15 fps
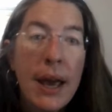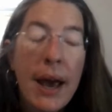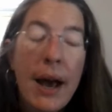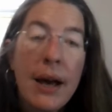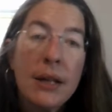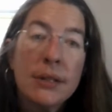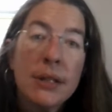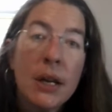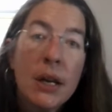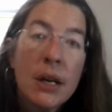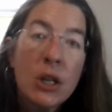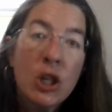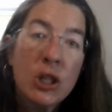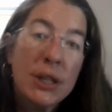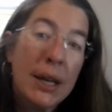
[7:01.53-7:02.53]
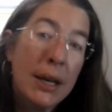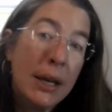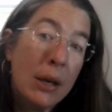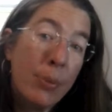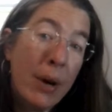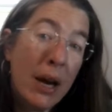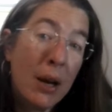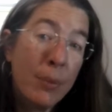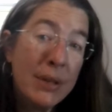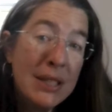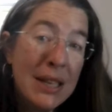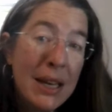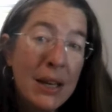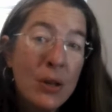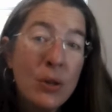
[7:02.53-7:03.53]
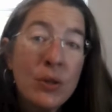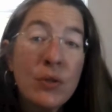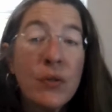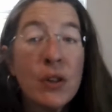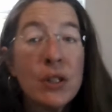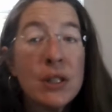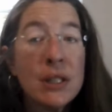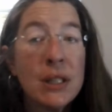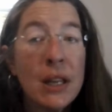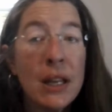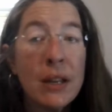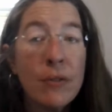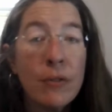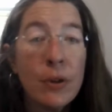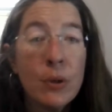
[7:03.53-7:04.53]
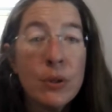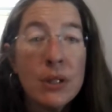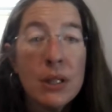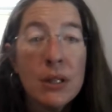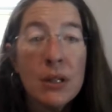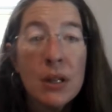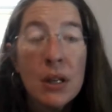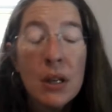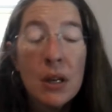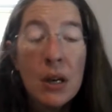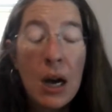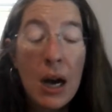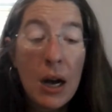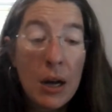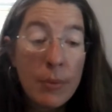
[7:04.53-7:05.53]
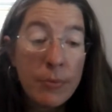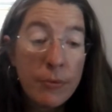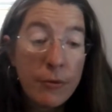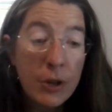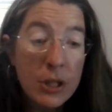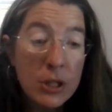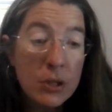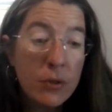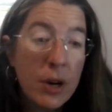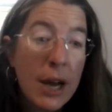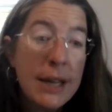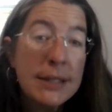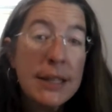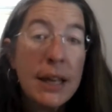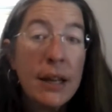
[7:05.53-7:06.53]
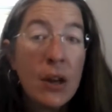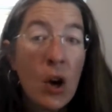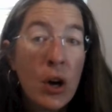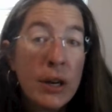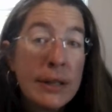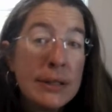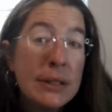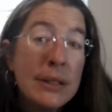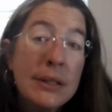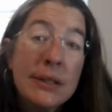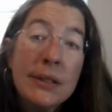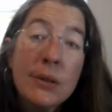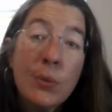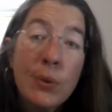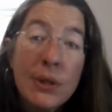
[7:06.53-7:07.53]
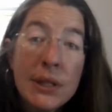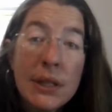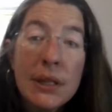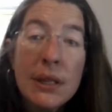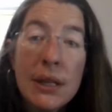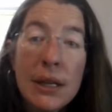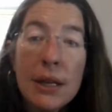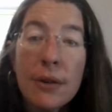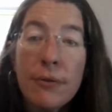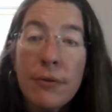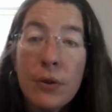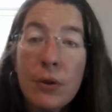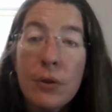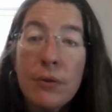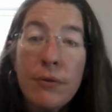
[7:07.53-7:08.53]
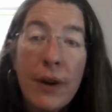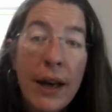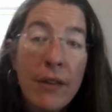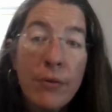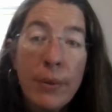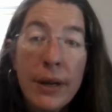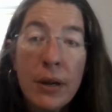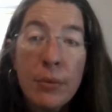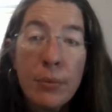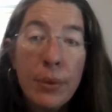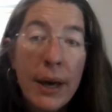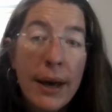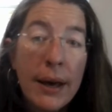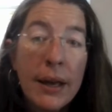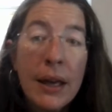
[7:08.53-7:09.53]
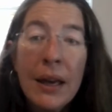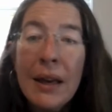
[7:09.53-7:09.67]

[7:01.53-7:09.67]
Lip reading: as just getting a bag of potatoes versus getting frozen French fries. And honestly, since we didn't need a full 5-pound bag,